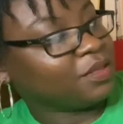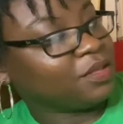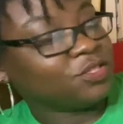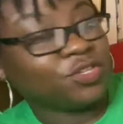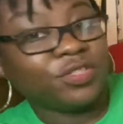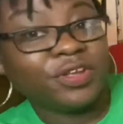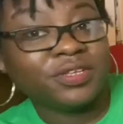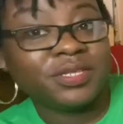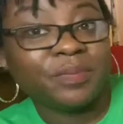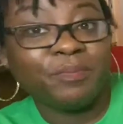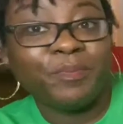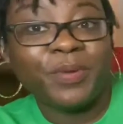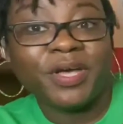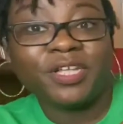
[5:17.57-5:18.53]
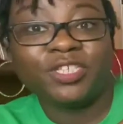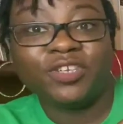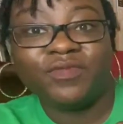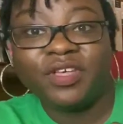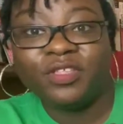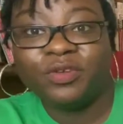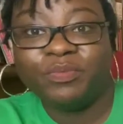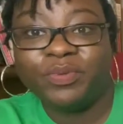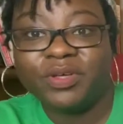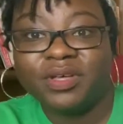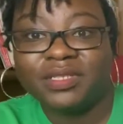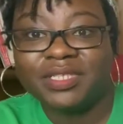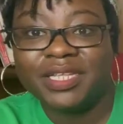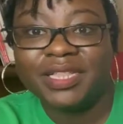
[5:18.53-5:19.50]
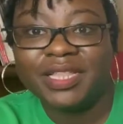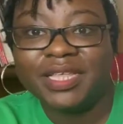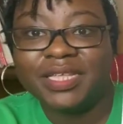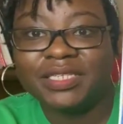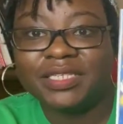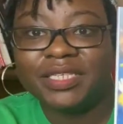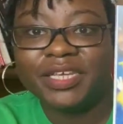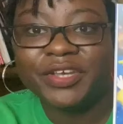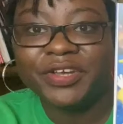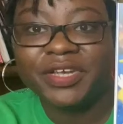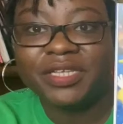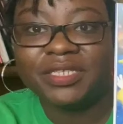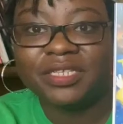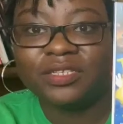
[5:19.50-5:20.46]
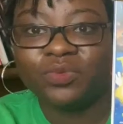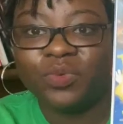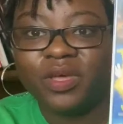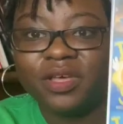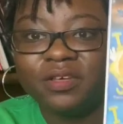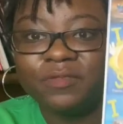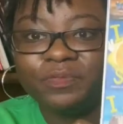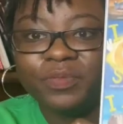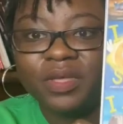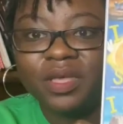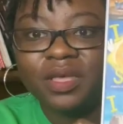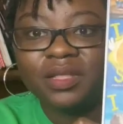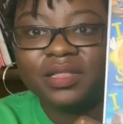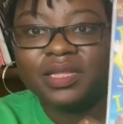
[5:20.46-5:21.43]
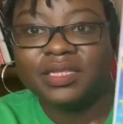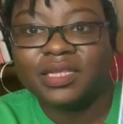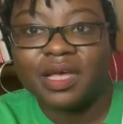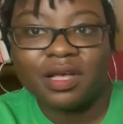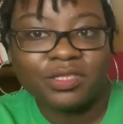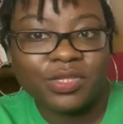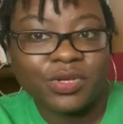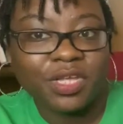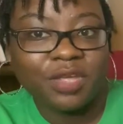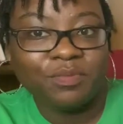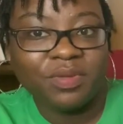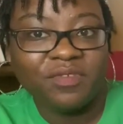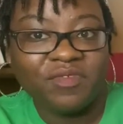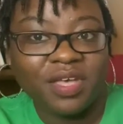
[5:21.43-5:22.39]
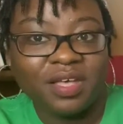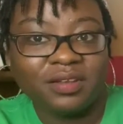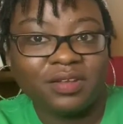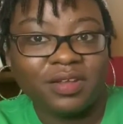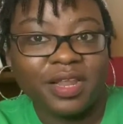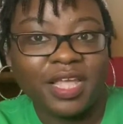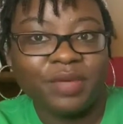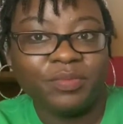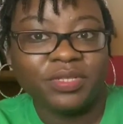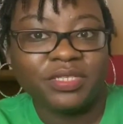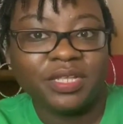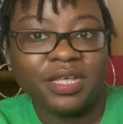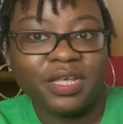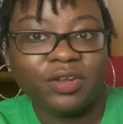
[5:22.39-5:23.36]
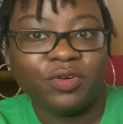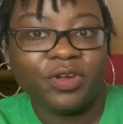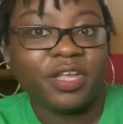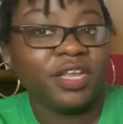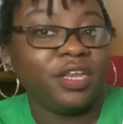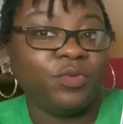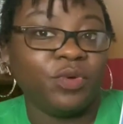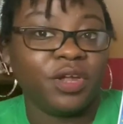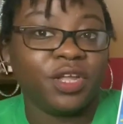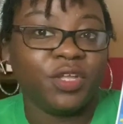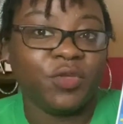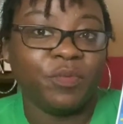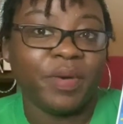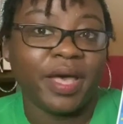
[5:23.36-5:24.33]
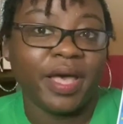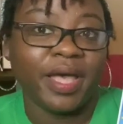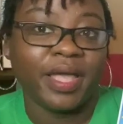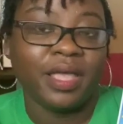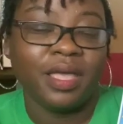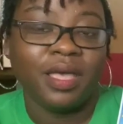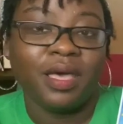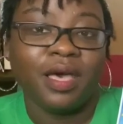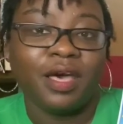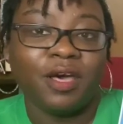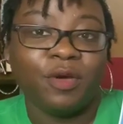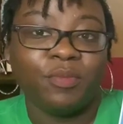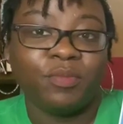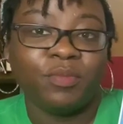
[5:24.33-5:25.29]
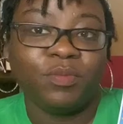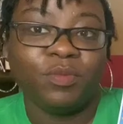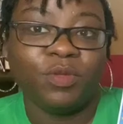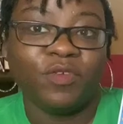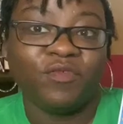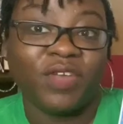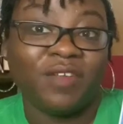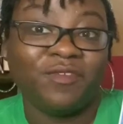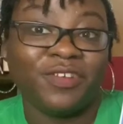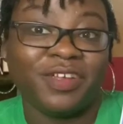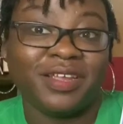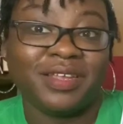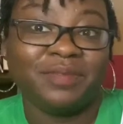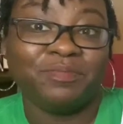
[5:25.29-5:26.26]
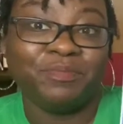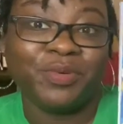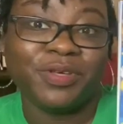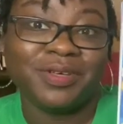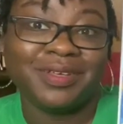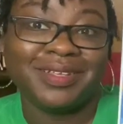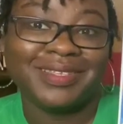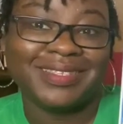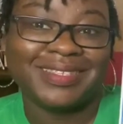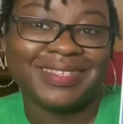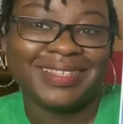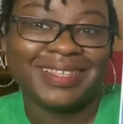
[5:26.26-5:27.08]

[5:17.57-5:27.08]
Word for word: So there's a bunch of other books in this series as well. These also can be found on Amazon or anywhere you buy um, your favorite books.